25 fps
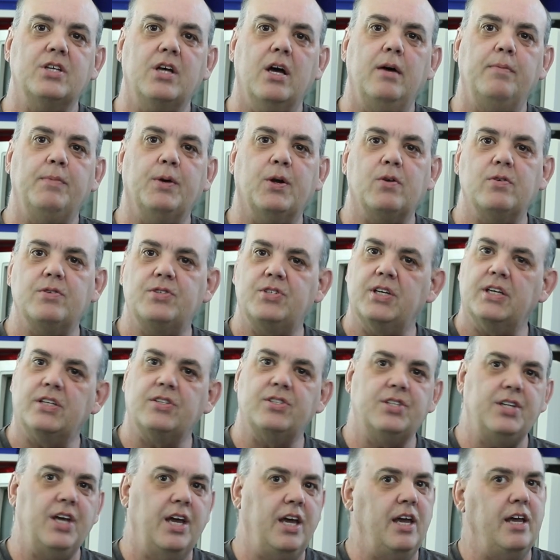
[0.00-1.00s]
Commodore
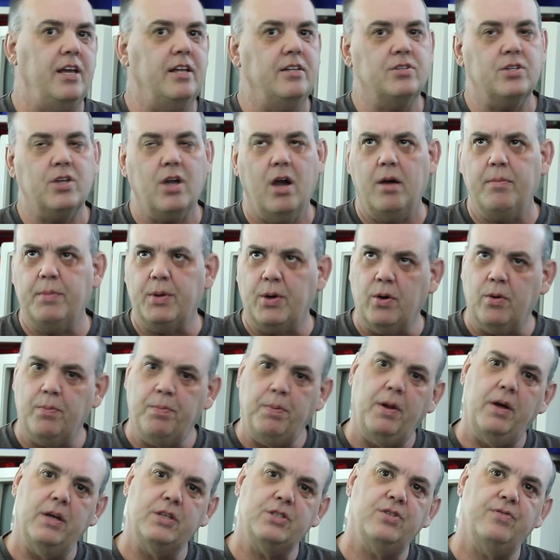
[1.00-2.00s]
16s, Commodore
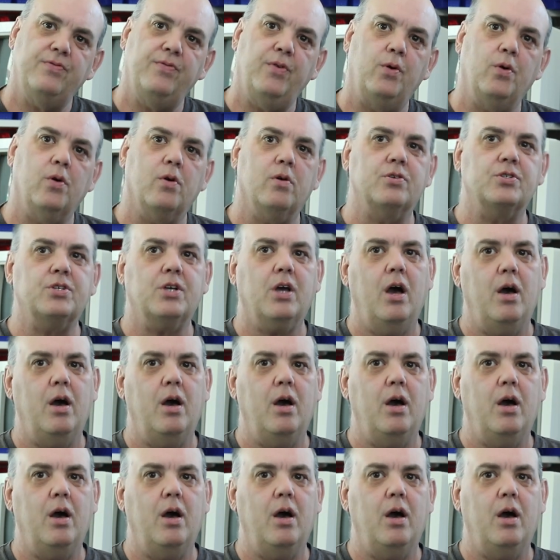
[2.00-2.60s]
Plus 4s,